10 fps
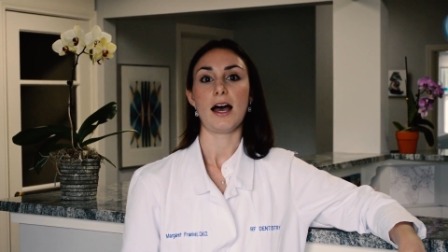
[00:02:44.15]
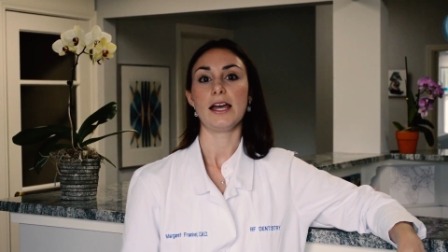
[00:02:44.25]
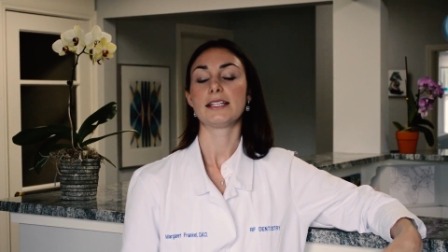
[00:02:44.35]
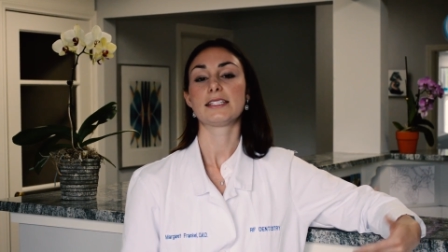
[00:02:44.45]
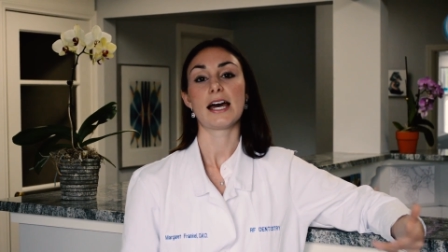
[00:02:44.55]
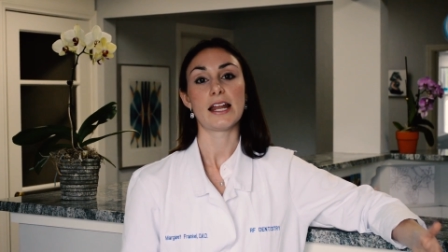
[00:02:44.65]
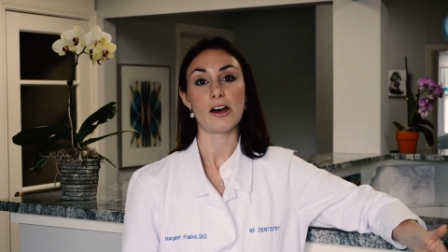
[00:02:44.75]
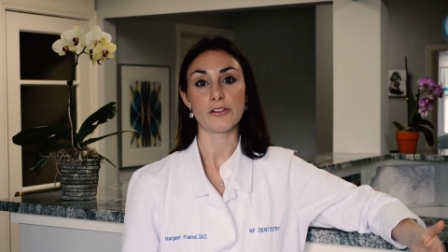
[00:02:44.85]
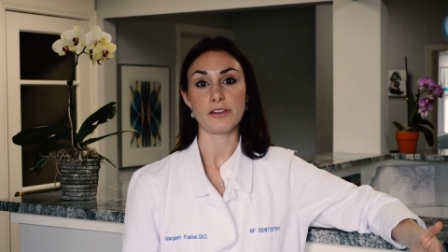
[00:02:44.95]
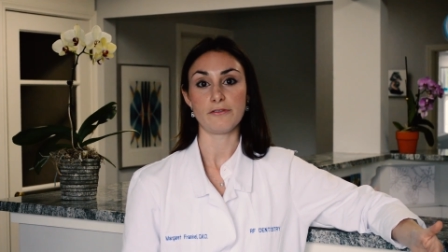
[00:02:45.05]
It's not
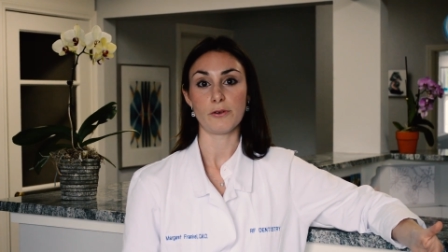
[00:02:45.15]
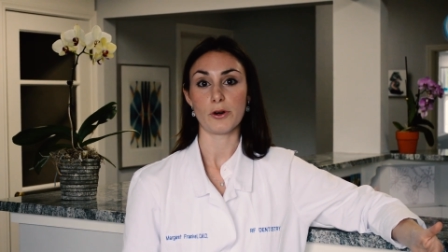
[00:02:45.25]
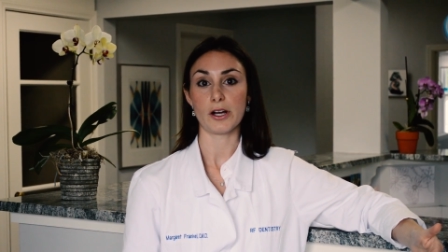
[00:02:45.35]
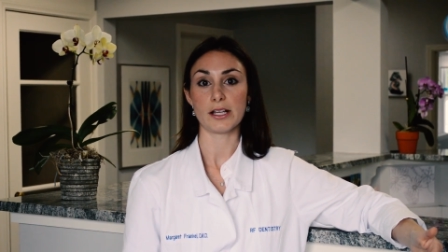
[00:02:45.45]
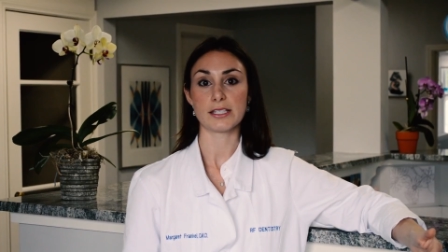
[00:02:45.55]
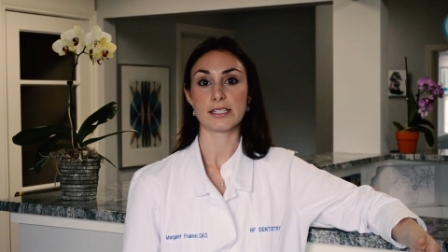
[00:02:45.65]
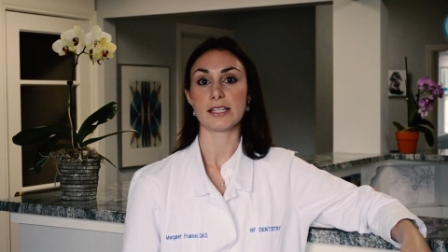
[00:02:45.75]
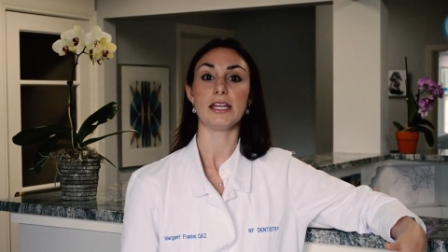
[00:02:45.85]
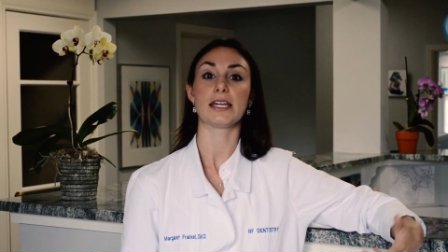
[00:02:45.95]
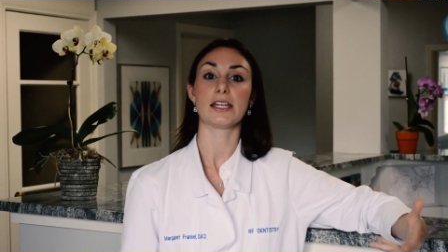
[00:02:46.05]
healthy for us.
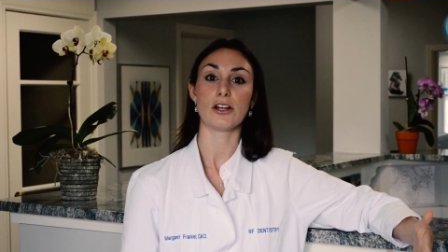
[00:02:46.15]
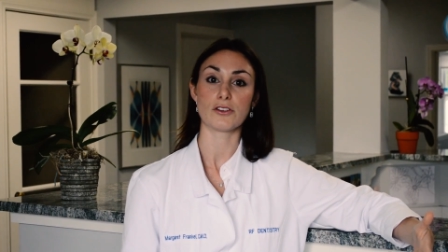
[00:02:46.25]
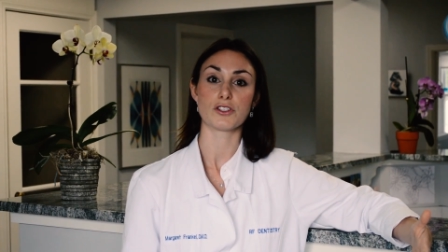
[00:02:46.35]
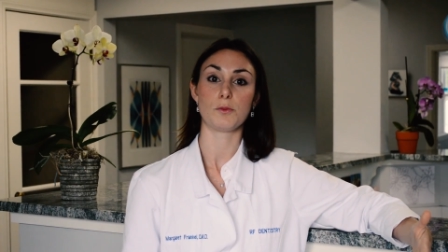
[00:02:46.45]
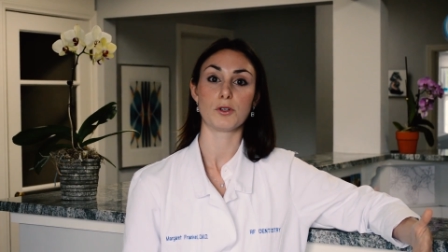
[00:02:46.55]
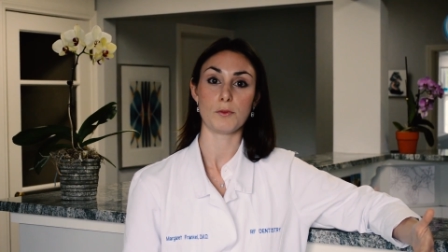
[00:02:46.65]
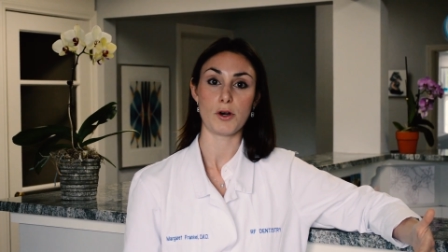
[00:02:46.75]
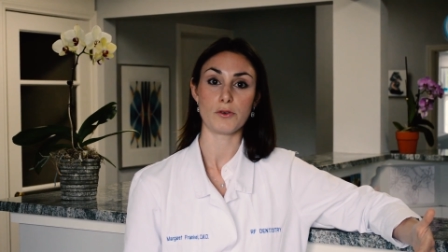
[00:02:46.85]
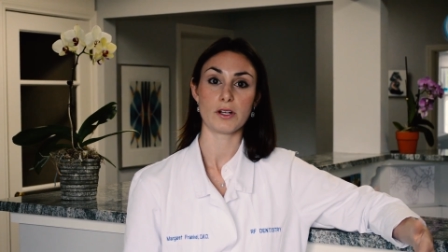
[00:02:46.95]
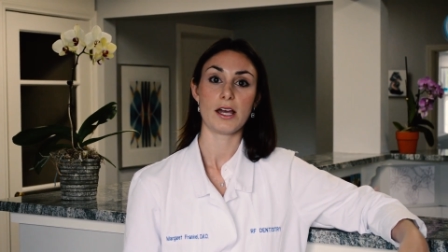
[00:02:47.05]
It can also
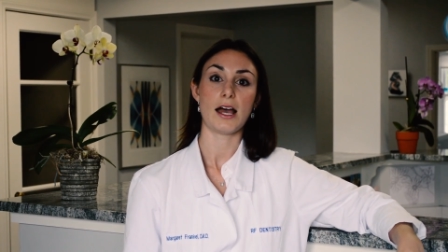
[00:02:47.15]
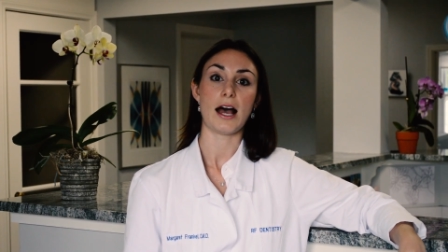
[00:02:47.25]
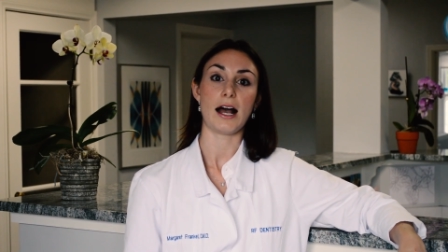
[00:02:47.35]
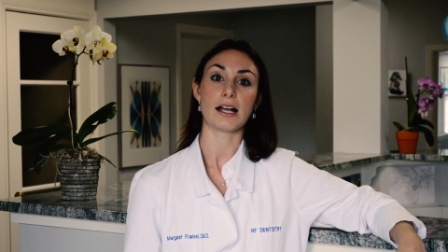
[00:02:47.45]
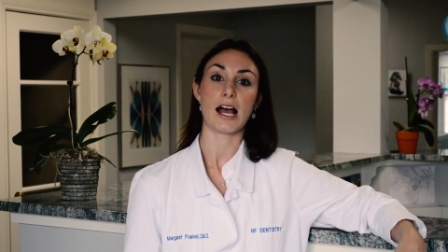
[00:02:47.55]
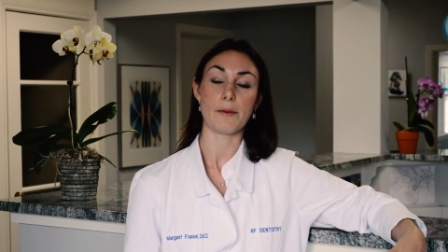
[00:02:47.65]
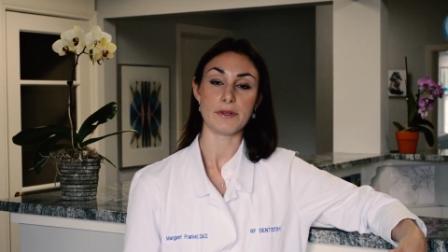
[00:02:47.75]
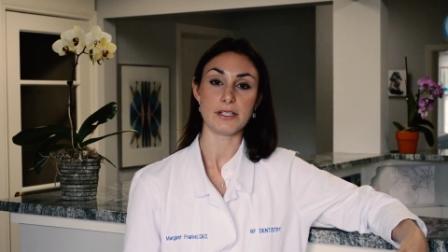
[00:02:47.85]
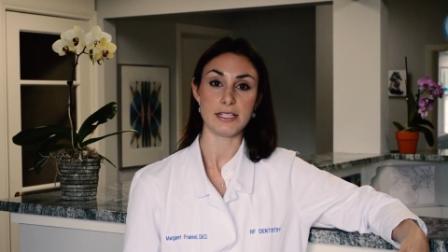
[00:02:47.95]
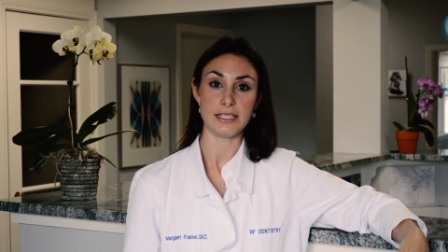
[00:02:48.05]
promote
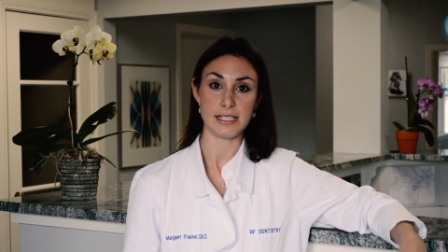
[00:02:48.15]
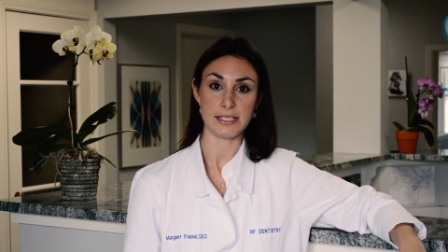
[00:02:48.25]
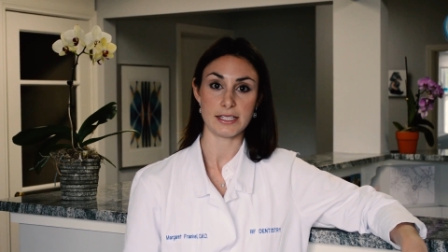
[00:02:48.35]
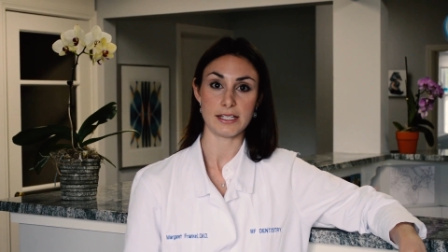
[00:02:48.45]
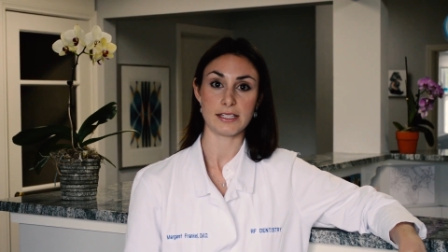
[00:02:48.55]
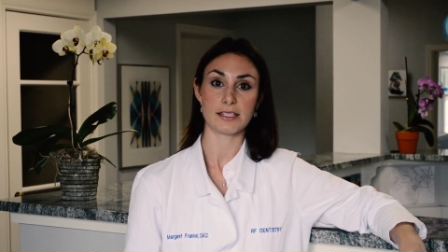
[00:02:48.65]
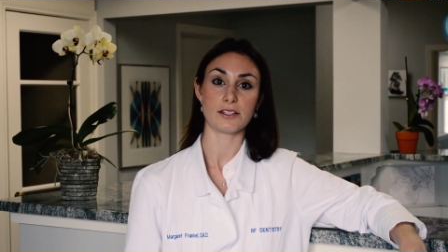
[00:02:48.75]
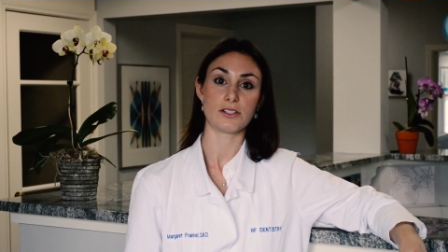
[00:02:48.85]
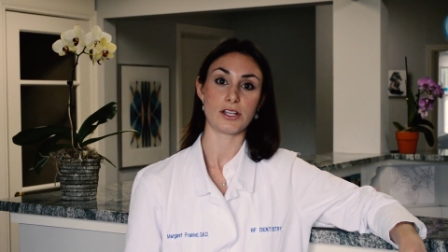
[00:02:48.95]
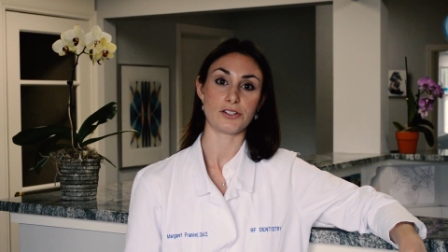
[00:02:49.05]
common
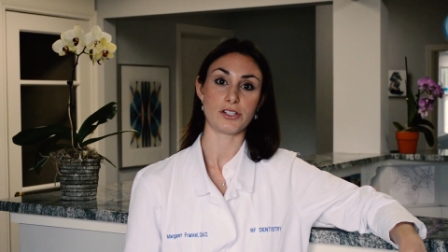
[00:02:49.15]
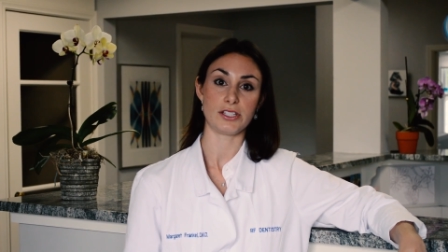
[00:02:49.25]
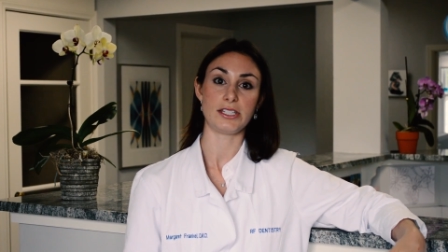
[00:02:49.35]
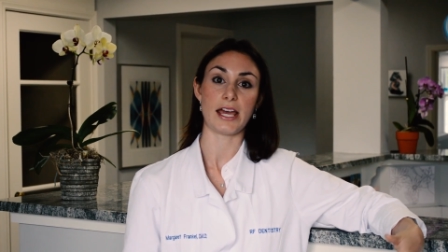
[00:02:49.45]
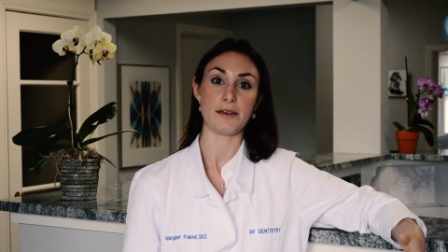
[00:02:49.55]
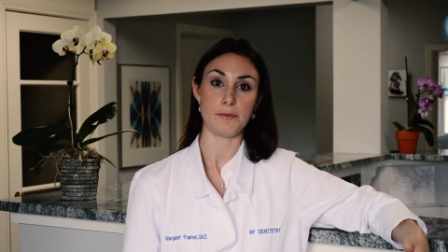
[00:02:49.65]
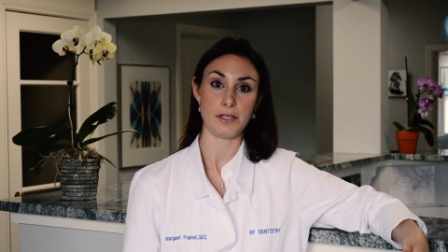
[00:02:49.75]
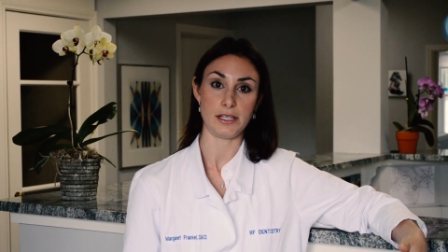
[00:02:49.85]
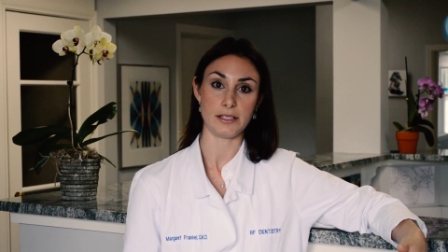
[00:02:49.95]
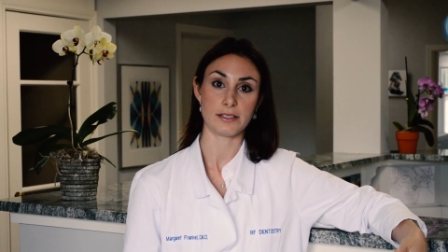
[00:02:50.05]
diseases such as
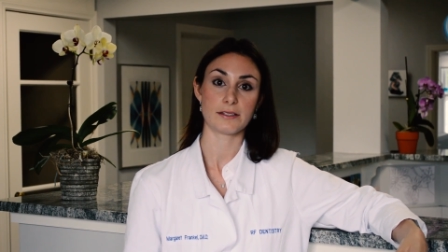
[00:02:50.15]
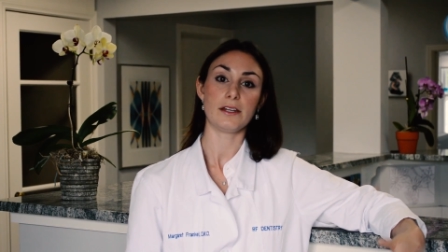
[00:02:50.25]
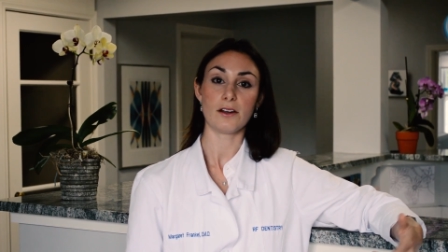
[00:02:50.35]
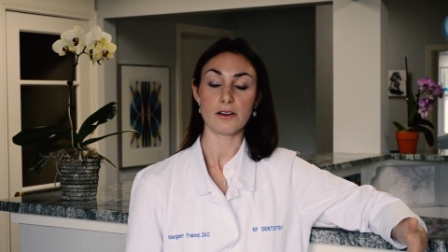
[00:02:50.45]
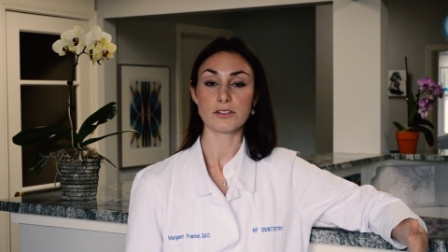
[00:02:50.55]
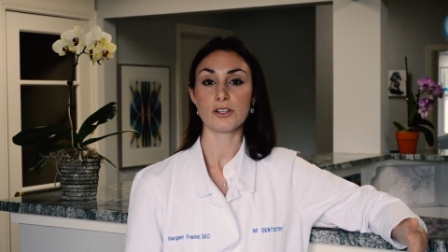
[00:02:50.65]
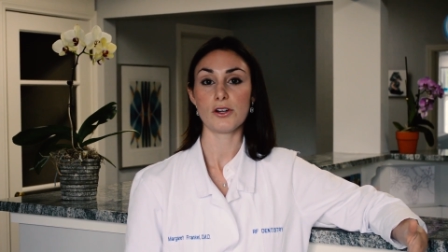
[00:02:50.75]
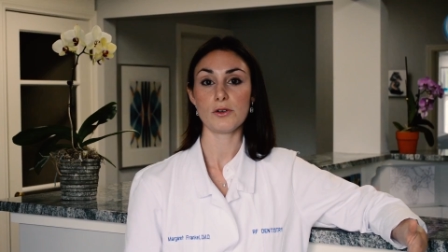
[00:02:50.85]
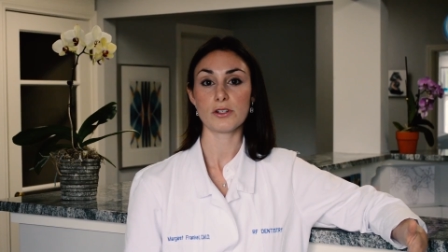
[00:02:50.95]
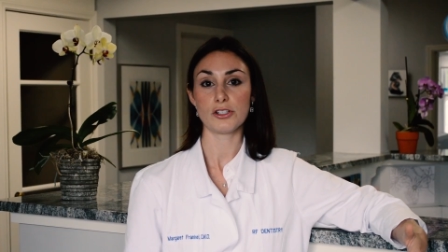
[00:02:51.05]
diabetes, and it
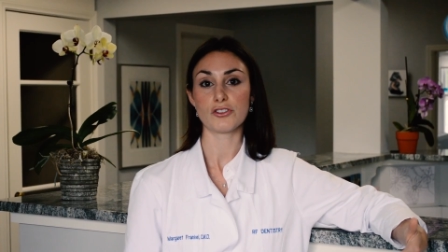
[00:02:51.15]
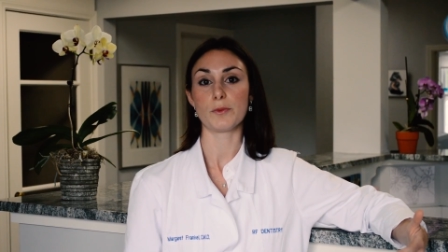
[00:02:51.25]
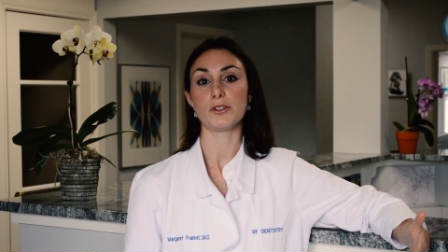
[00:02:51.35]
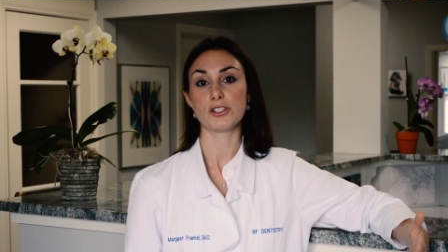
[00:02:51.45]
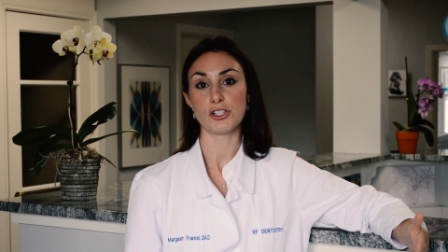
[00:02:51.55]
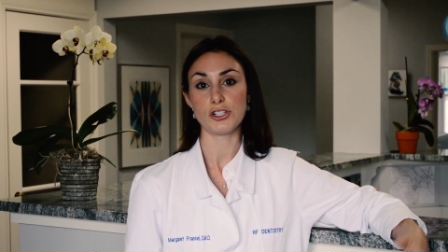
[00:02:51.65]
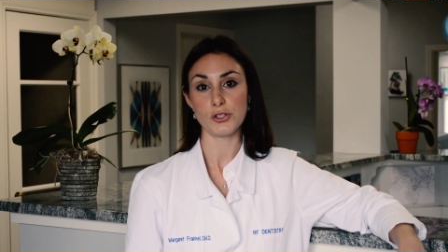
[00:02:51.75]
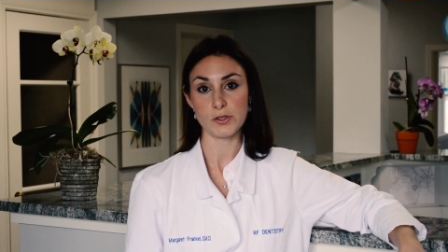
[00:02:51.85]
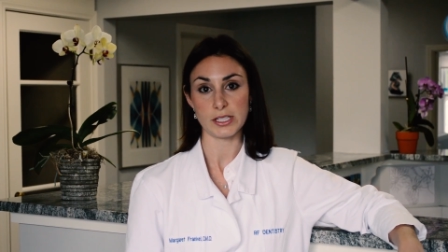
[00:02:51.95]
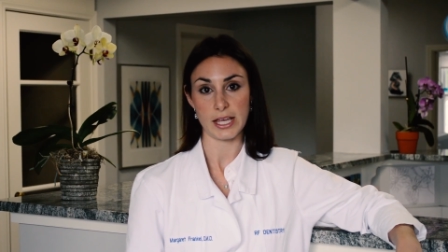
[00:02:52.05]
also contributes to
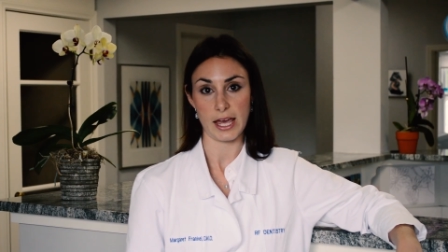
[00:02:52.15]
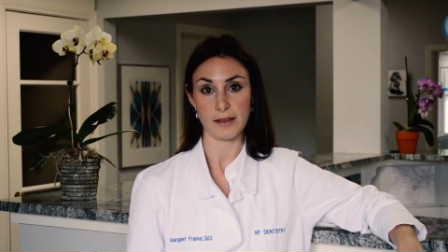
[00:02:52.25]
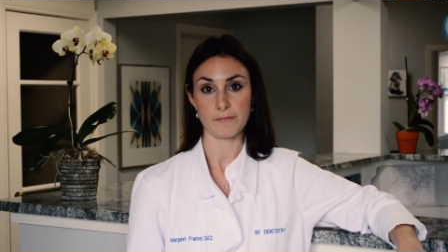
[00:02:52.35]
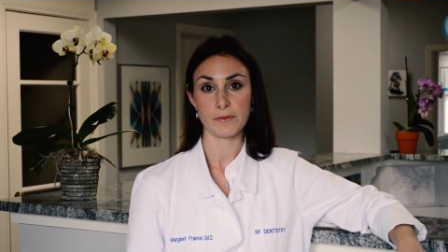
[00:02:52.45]
tooth decay.